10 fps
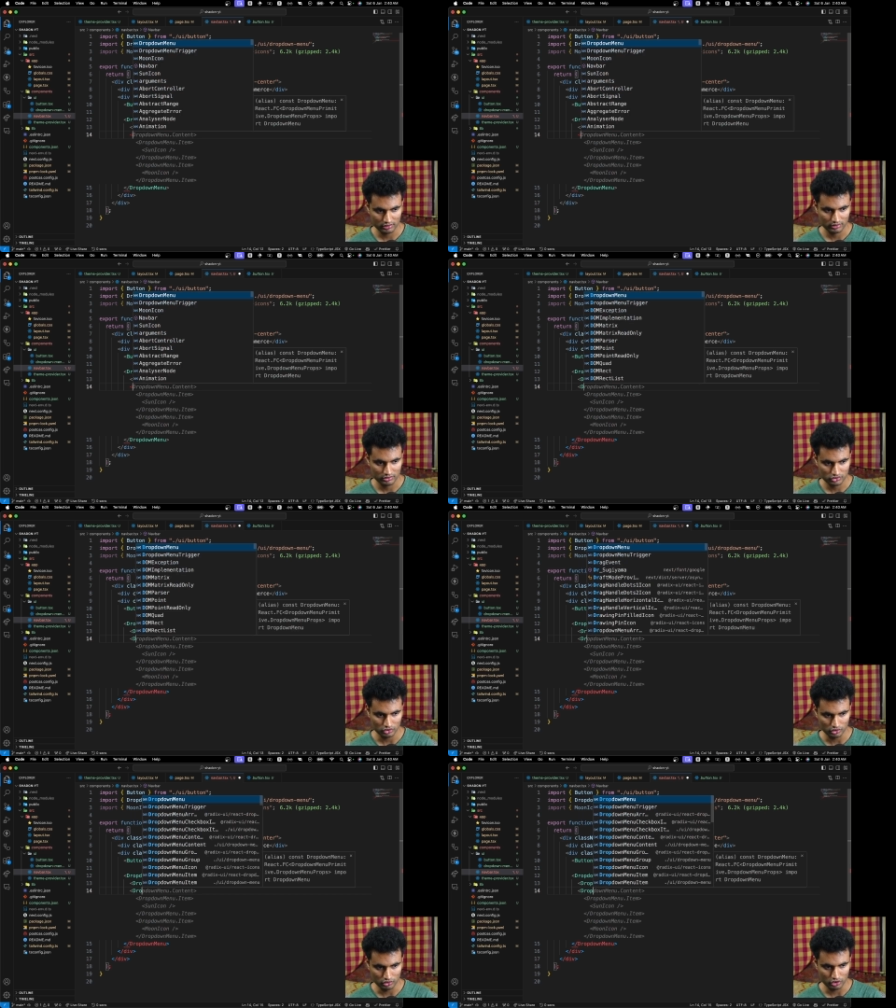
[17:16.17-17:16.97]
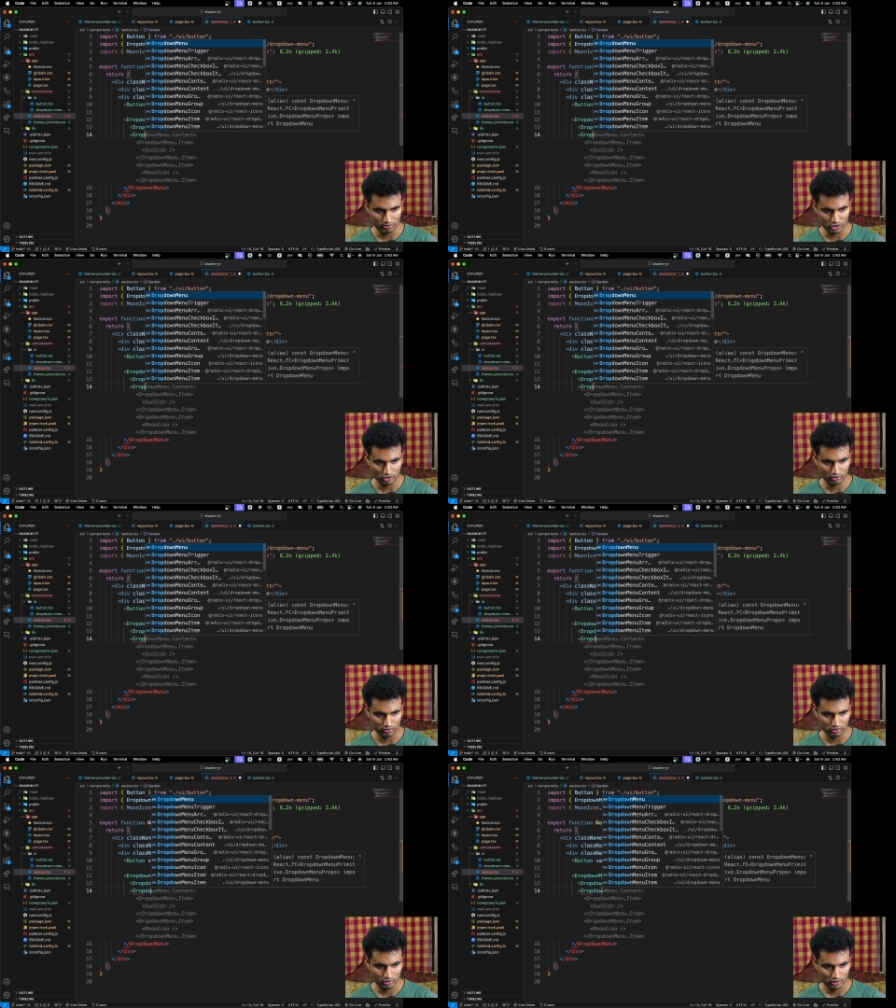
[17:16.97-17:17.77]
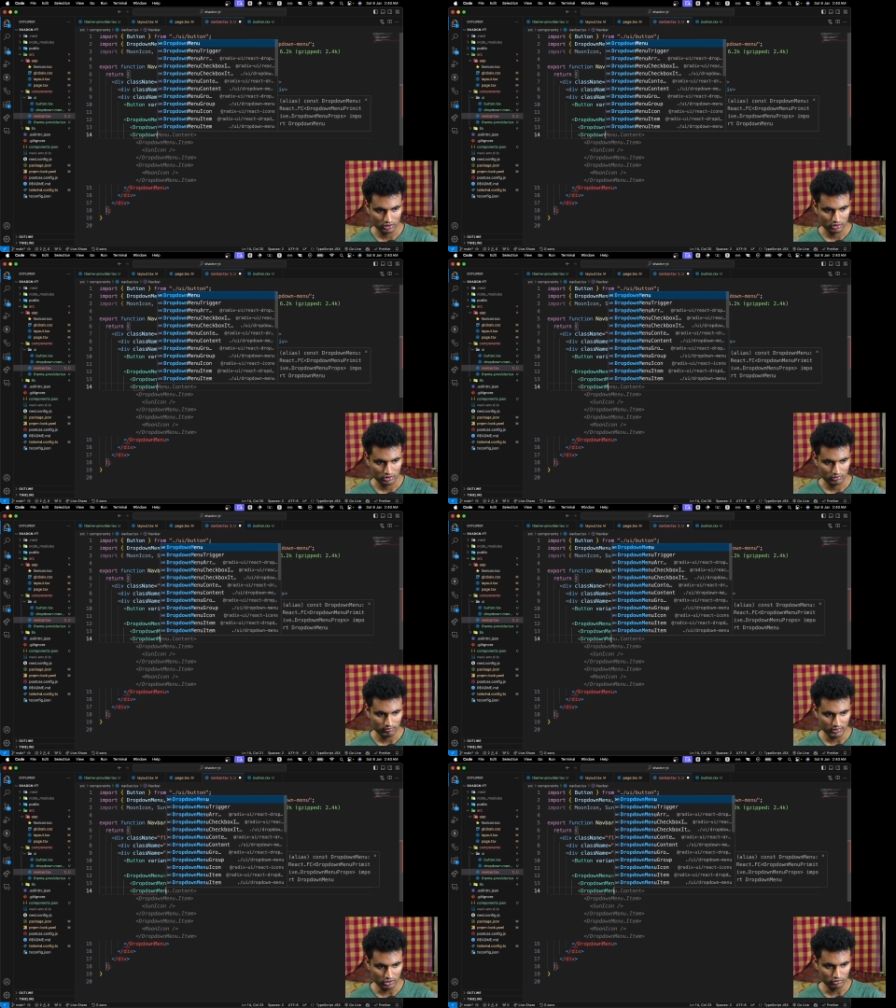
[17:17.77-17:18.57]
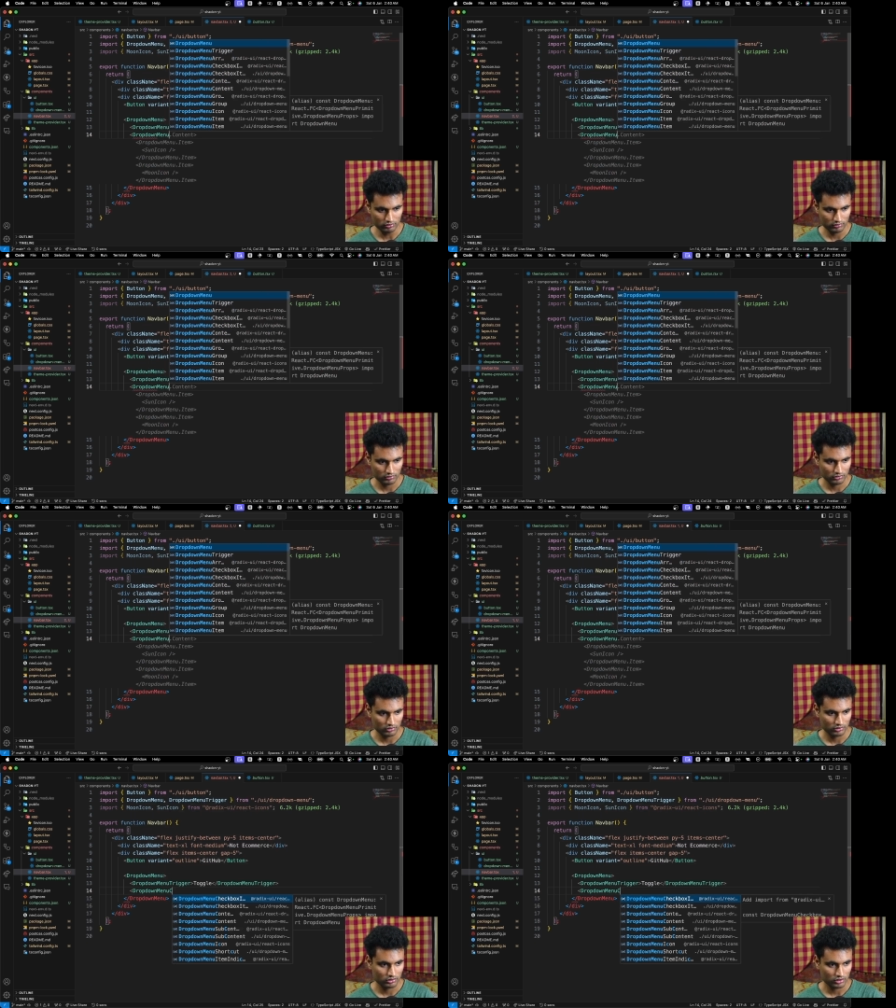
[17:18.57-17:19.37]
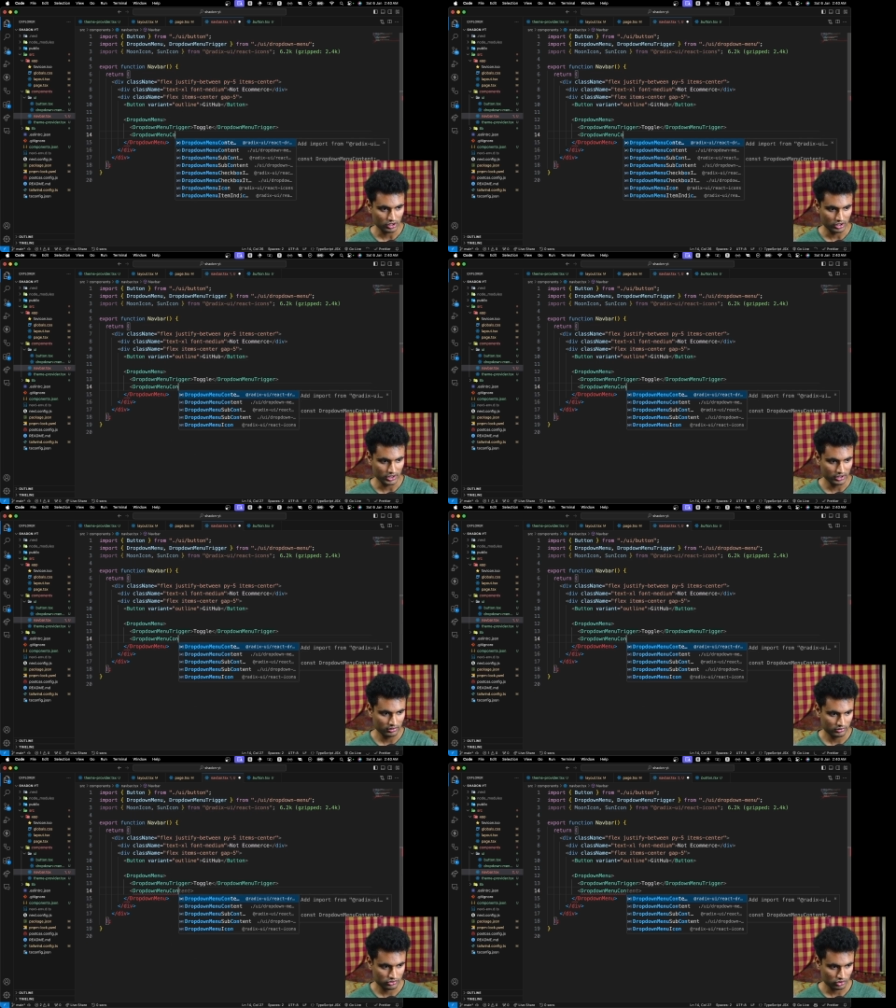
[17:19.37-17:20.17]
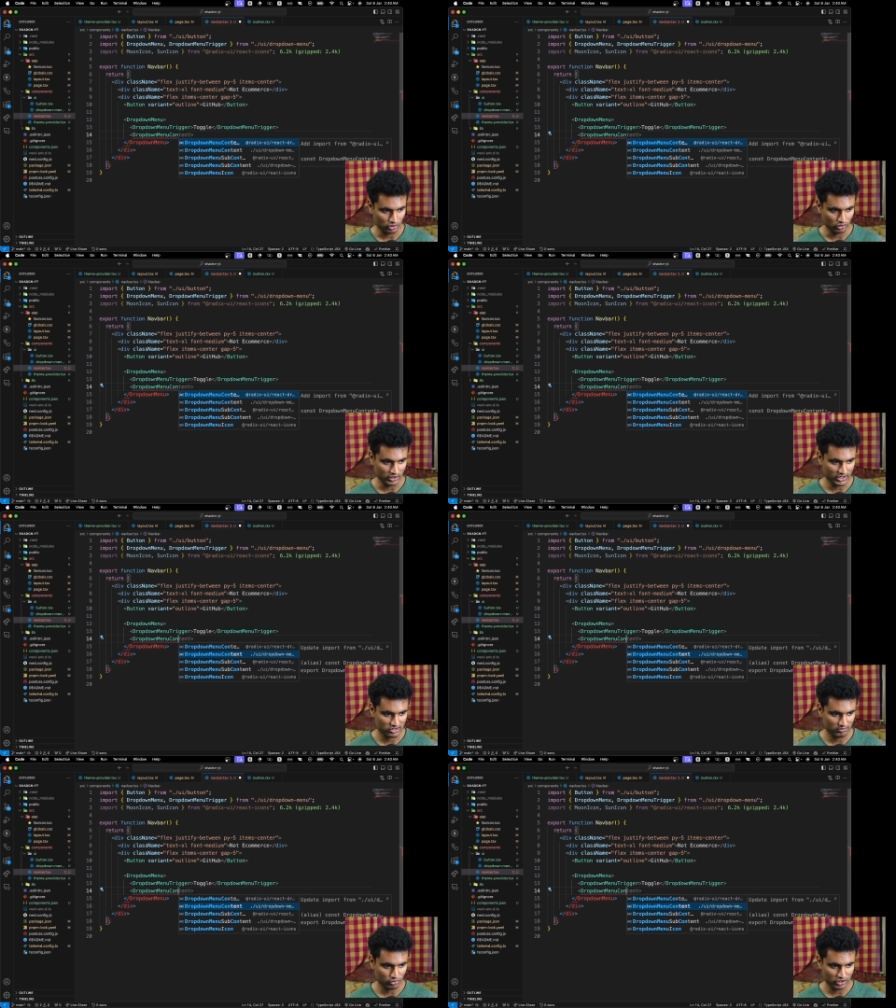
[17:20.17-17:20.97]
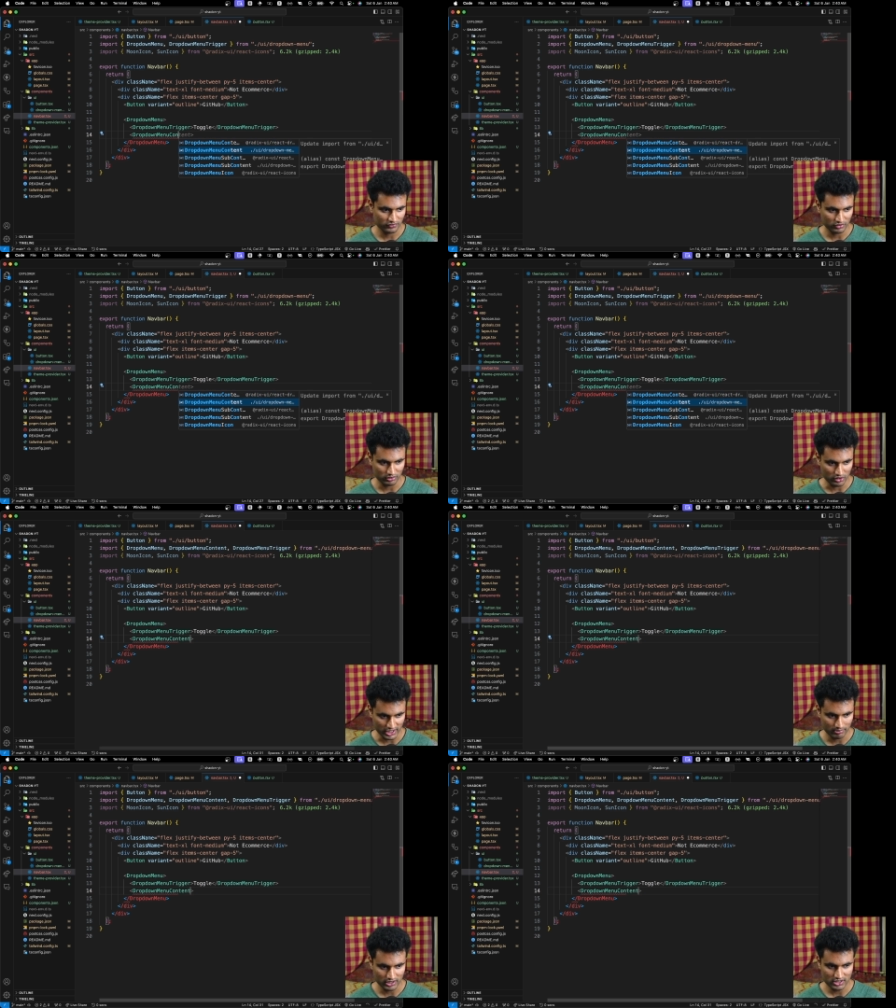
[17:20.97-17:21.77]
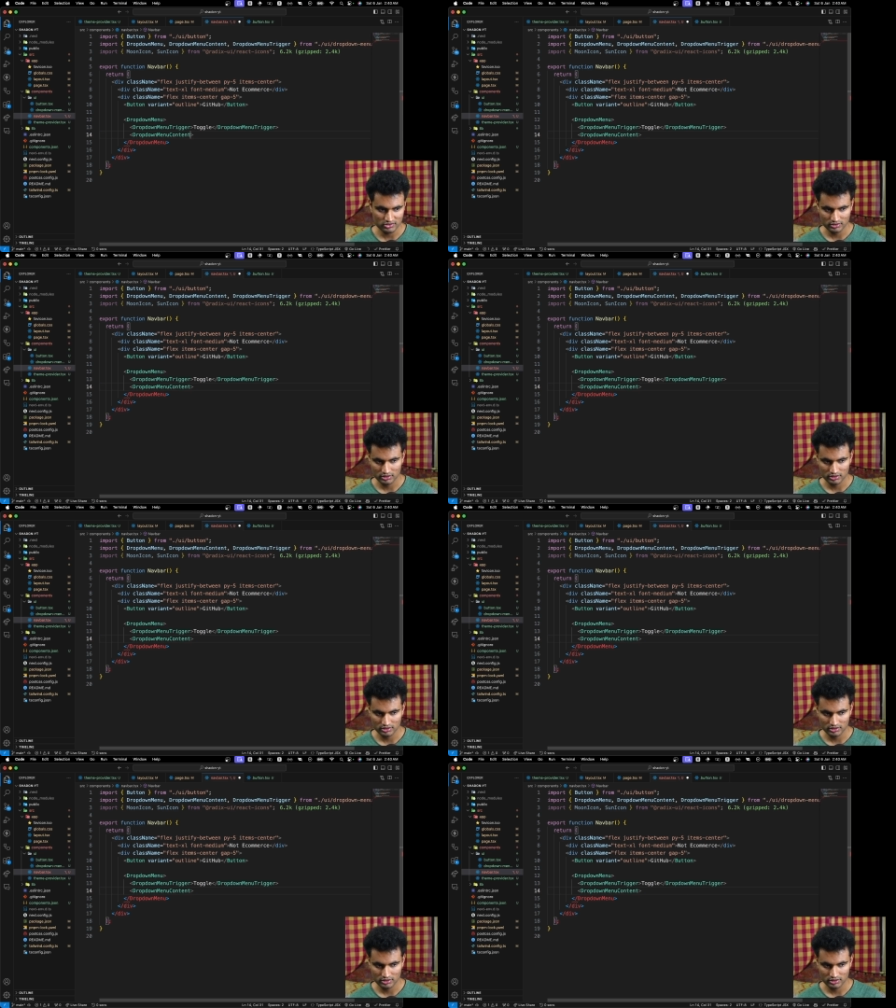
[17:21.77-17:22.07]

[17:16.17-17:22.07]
So drop down menu content. So let's import it from the right place.